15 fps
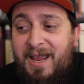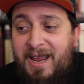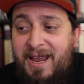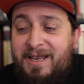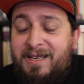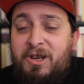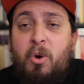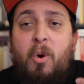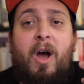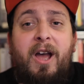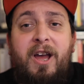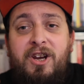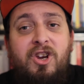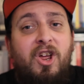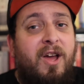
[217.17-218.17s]
he's
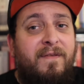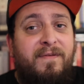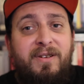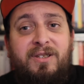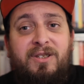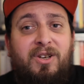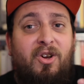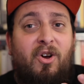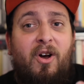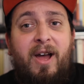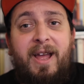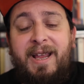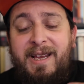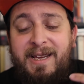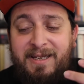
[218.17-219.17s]
quite a nervous
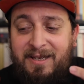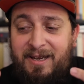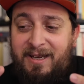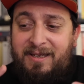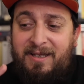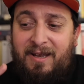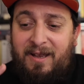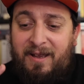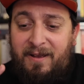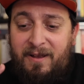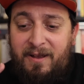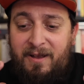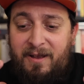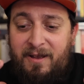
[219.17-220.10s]
guy. He's a